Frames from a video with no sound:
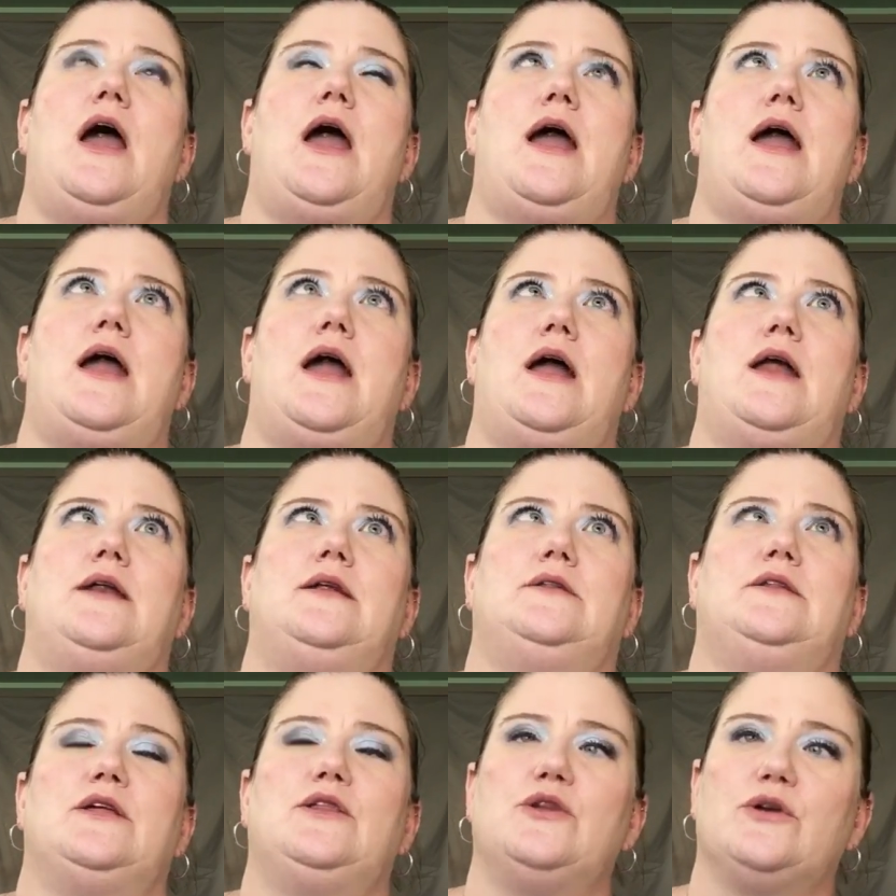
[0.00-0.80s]

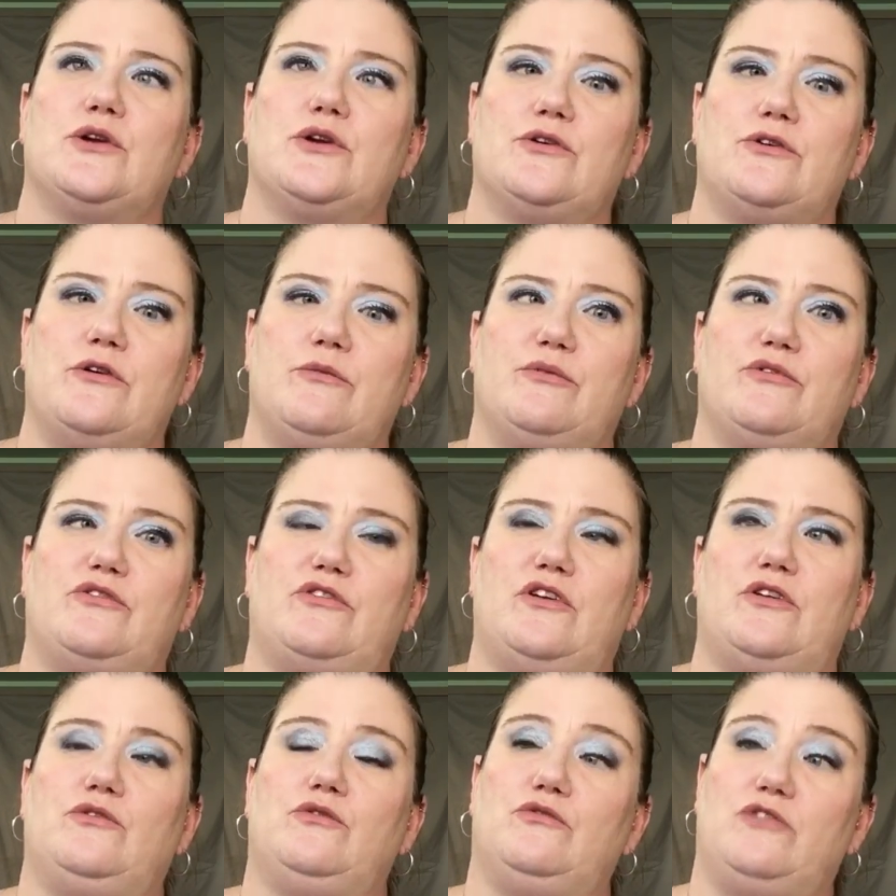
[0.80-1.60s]
And then they're going to
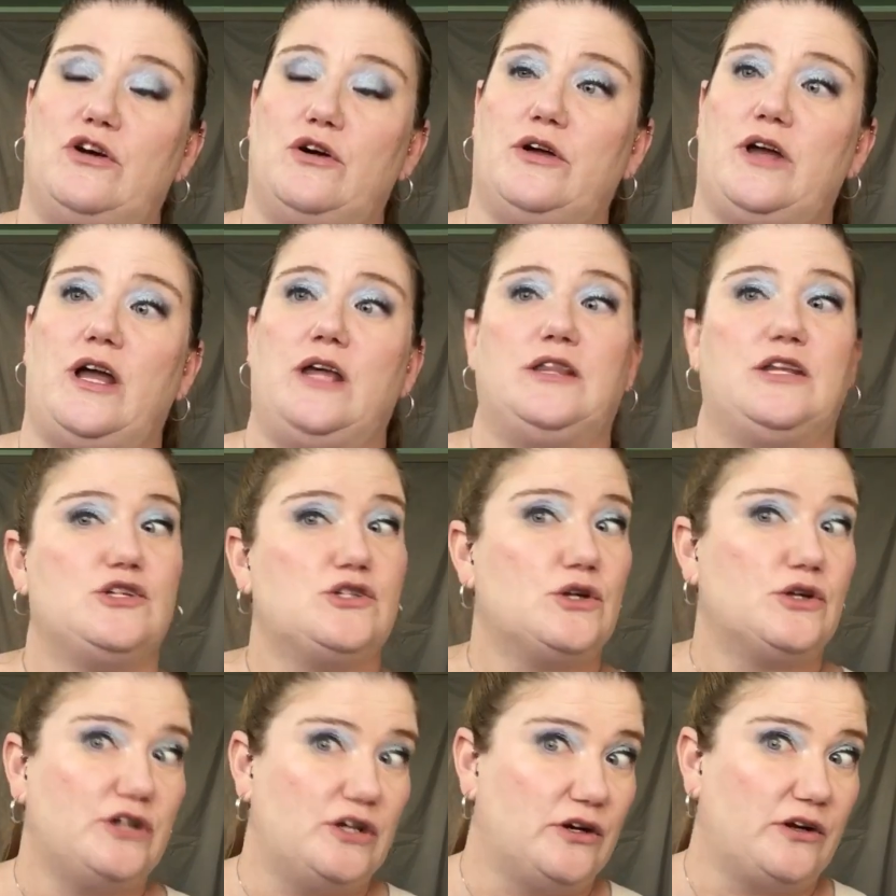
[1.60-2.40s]
proceed to tailgate. They
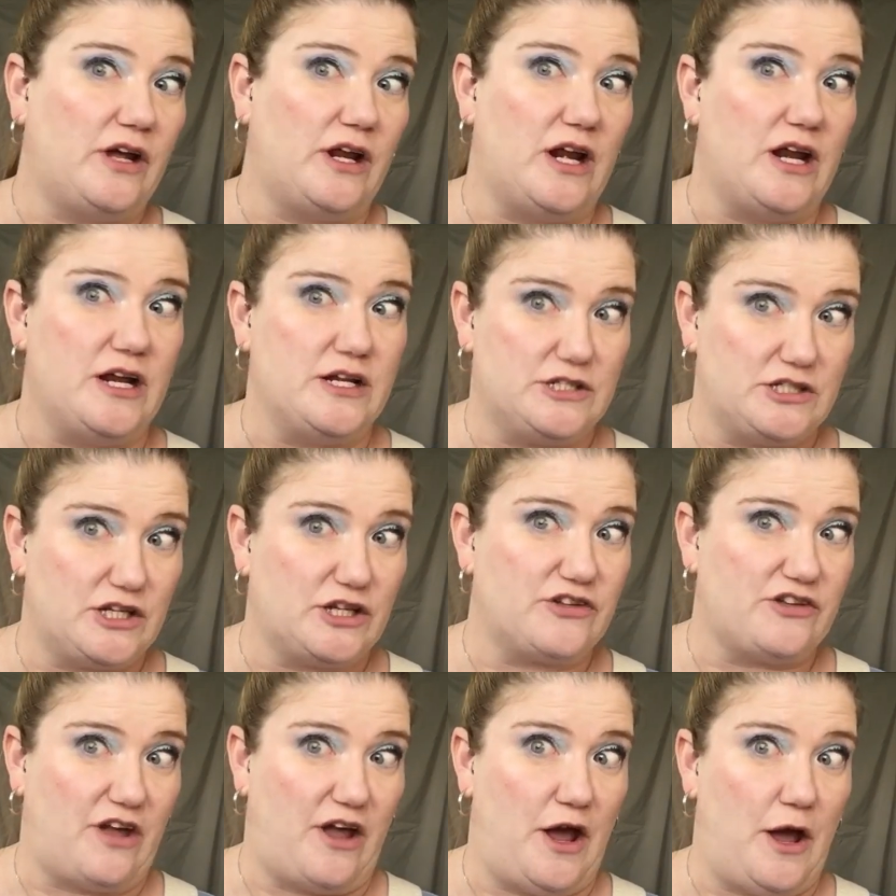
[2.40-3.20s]
start tailgating at
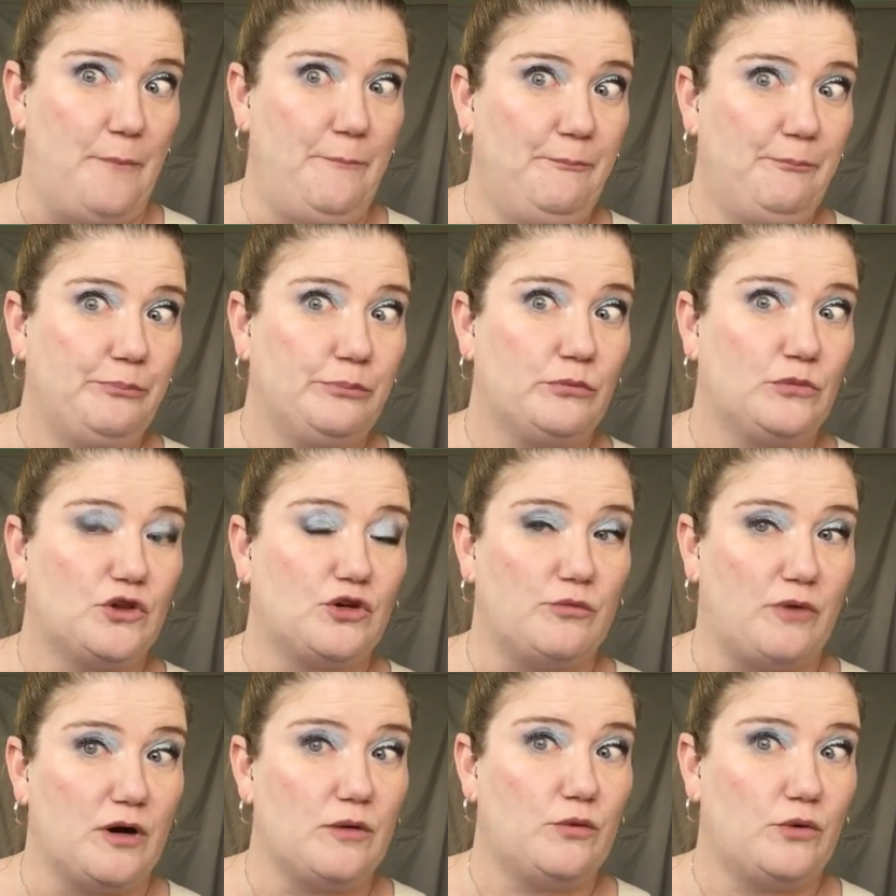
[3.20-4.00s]
6 a.m.
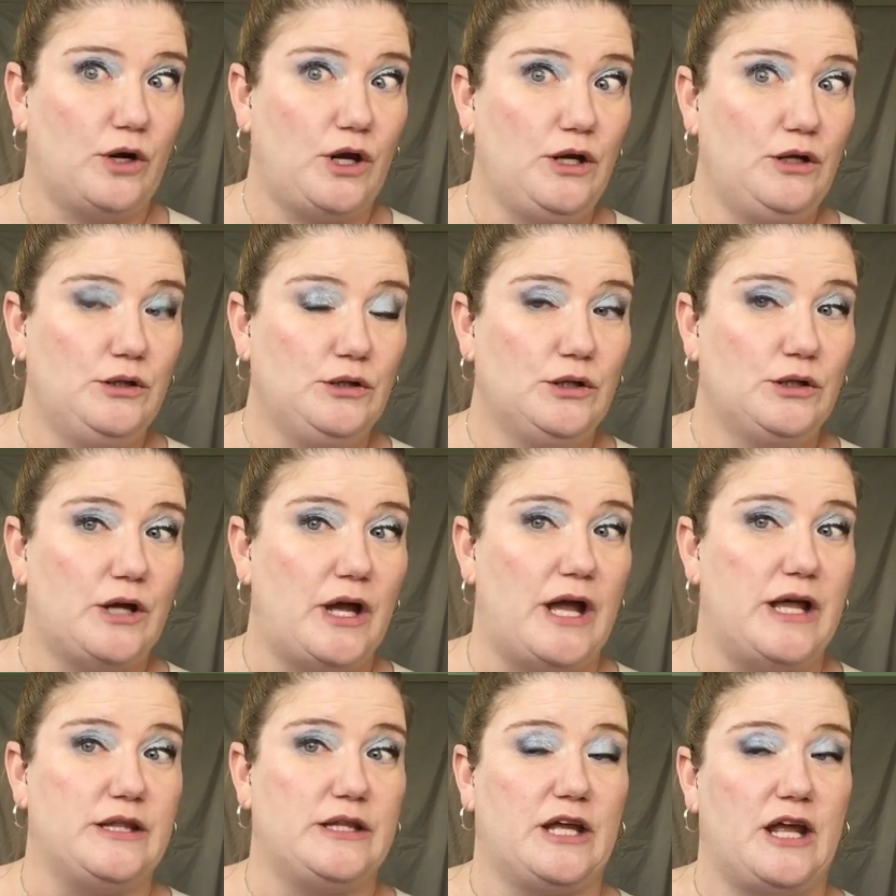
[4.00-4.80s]
tomorrow morning,
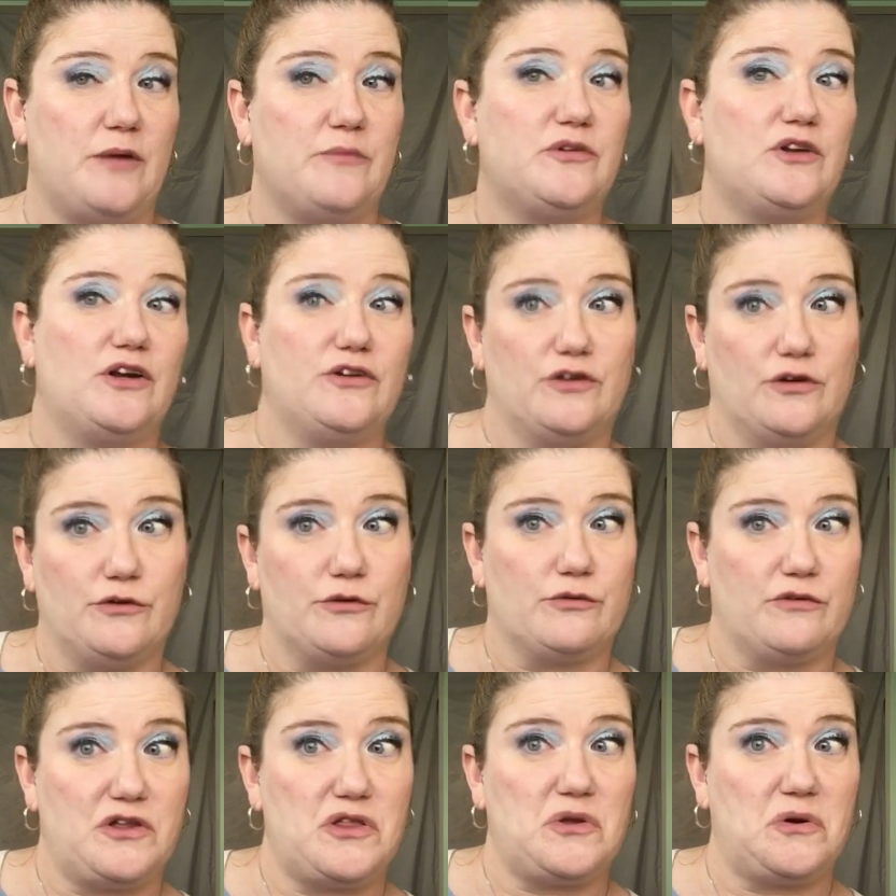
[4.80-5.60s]
and the game's not till
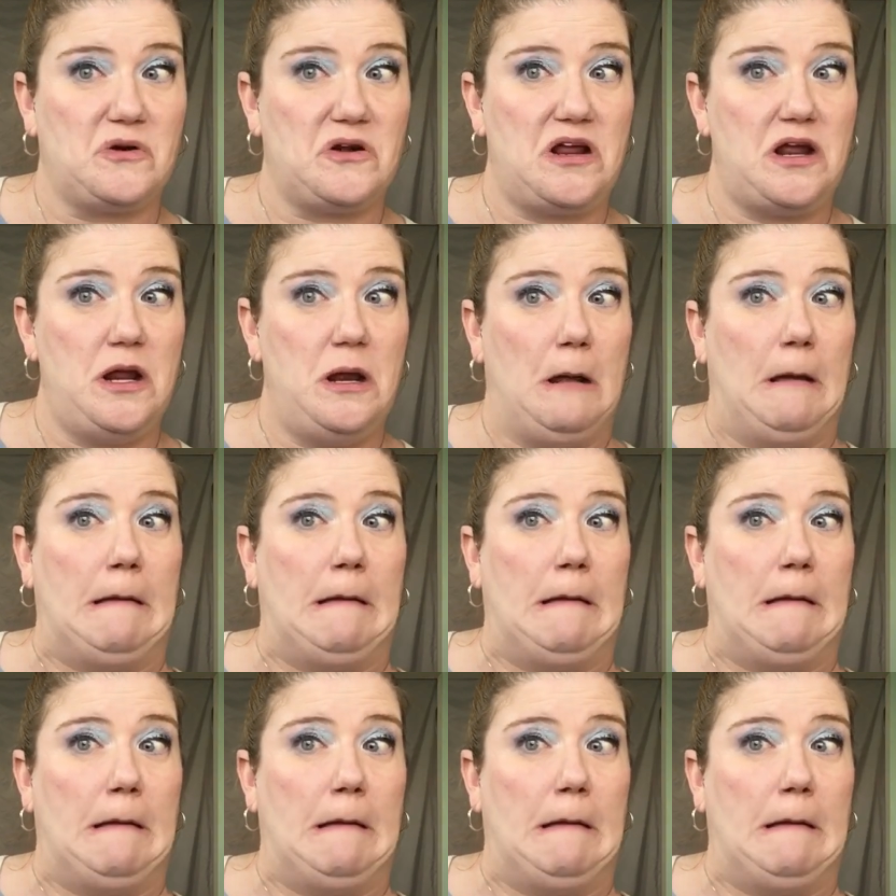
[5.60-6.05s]
3:30.